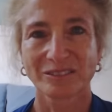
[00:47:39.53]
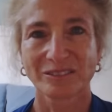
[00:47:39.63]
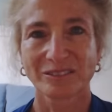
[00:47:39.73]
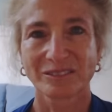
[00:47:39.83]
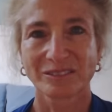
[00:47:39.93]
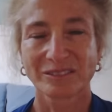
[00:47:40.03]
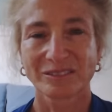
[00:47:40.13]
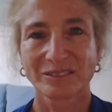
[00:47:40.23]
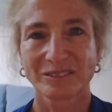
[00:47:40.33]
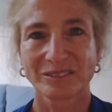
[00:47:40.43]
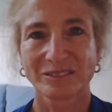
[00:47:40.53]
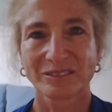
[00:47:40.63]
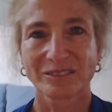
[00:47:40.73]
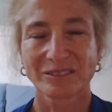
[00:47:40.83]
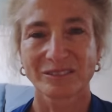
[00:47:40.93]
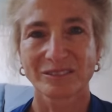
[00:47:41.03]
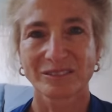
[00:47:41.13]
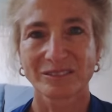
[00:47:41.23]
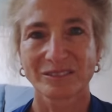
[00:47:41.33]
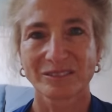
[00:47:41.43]

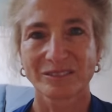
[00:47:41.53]
No one is speaking in this clip.